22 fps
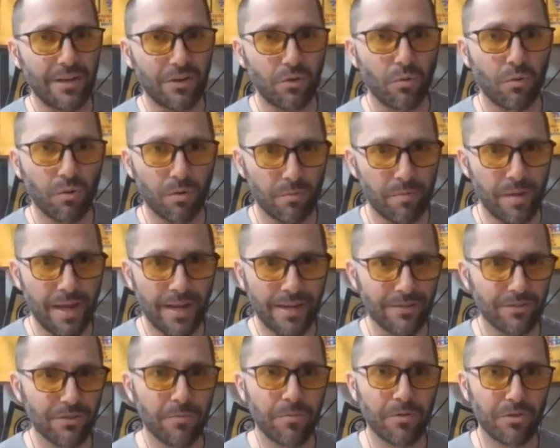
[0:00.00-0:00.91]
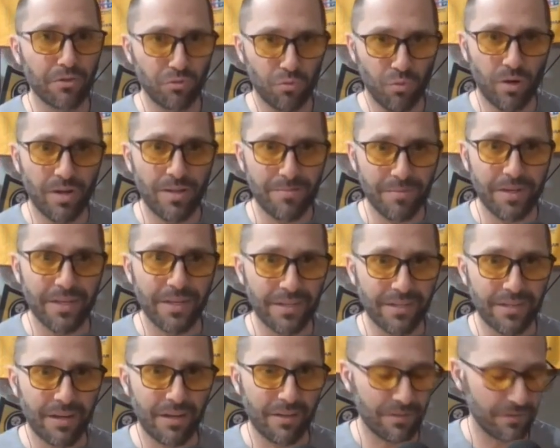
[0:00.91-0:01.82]
at cornerback is almost twenty
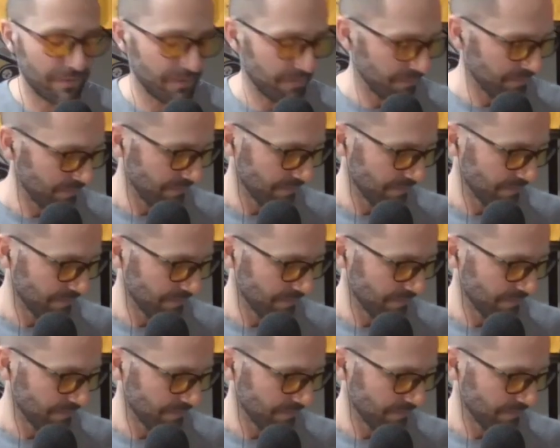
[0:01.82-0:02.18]
million dollars.